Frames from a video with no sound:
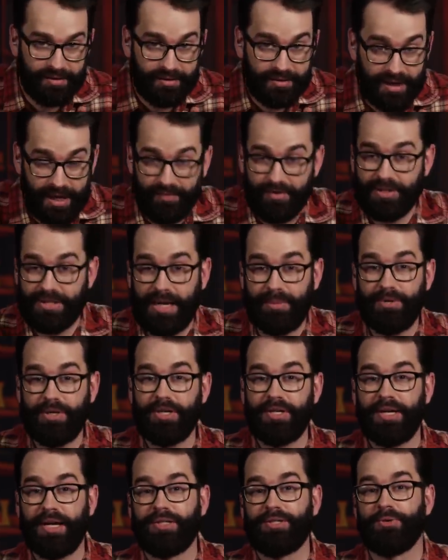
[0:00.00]
Every time you
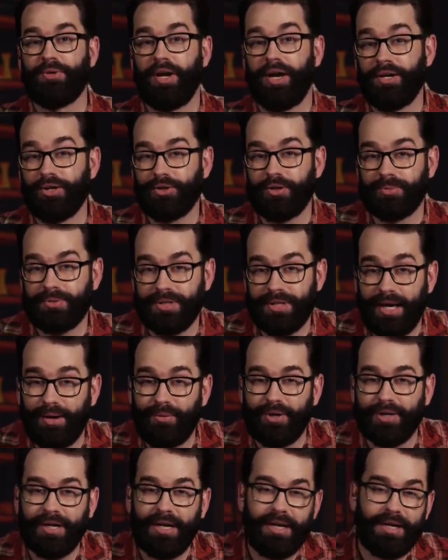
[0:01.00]
connect to an unencrypted
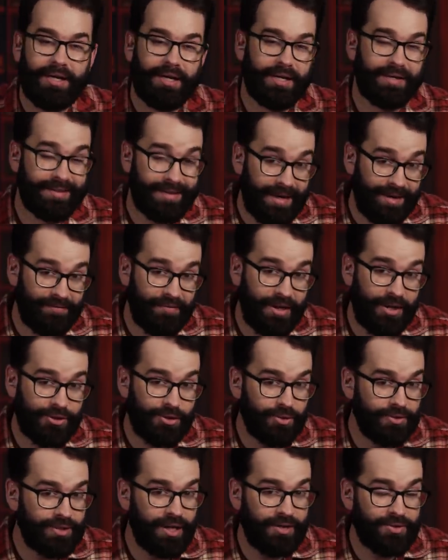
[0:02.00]
network in cafes,
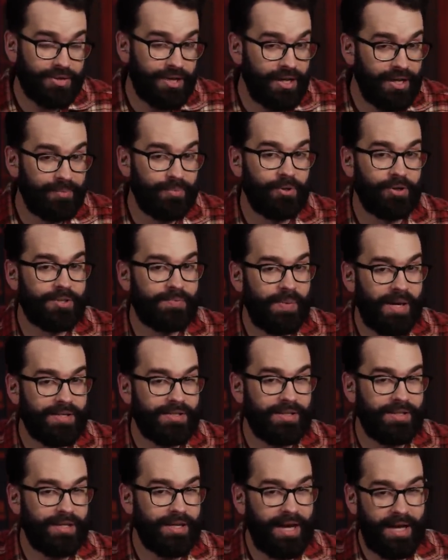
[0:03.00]
hotels, airports,
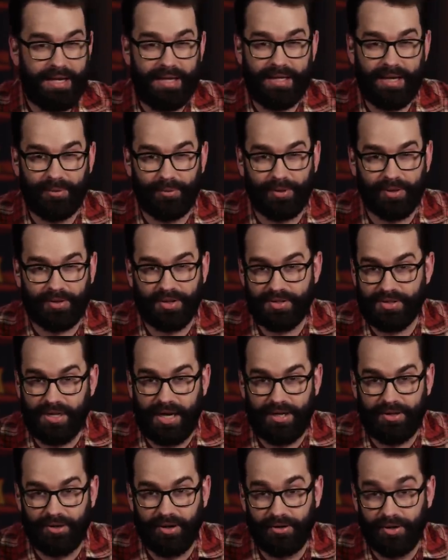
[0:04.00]
basically any network that's
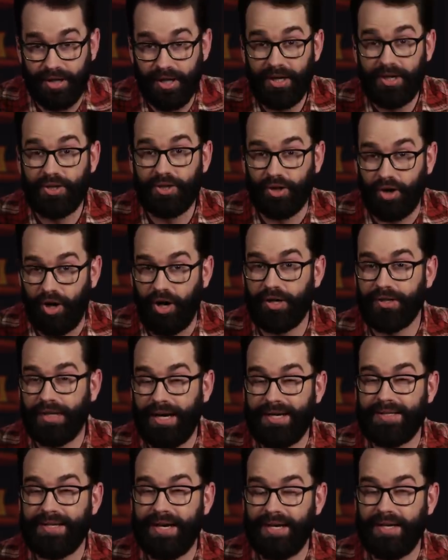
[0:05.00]
not your own, your
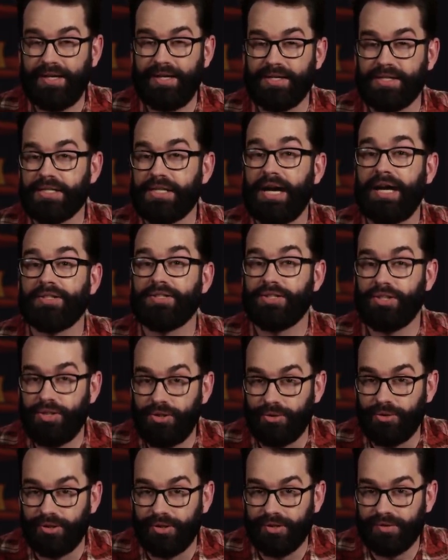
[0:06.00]
online data is not
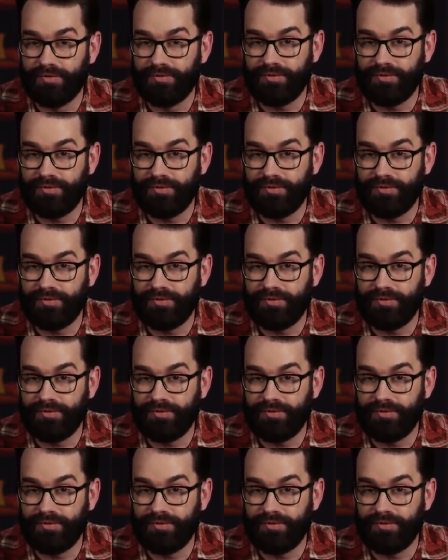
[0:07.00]
secured.